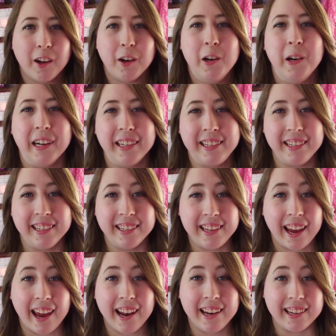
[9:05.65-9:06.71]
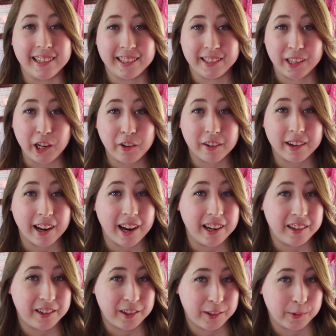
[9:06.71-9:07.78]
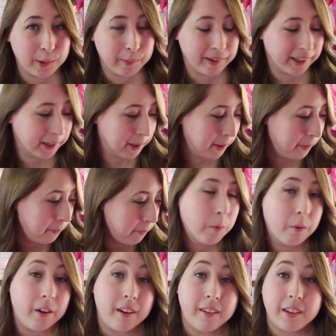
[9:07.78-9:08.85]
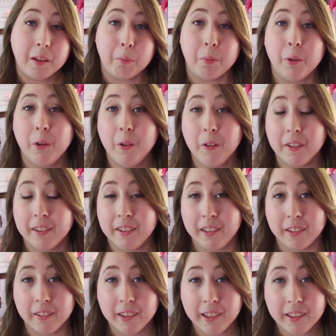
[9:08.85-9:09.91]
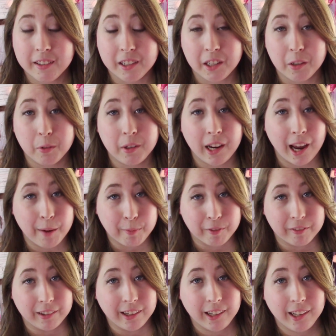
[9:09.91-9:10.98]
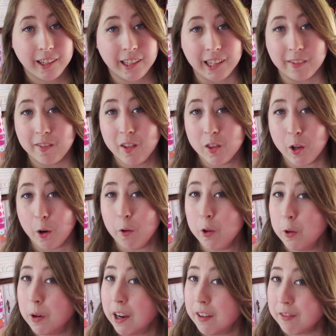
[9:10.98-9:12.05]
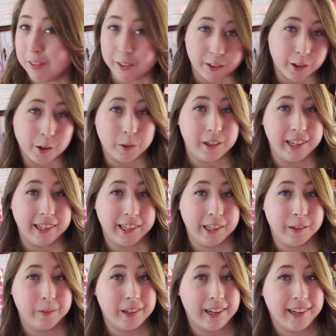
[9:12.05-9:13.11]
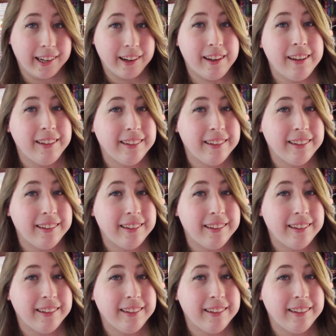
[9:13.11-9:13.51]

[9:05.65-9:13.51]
Question 10 is Synchronized Swimming. What is a book or a series that you kept reading even though you have no idea why?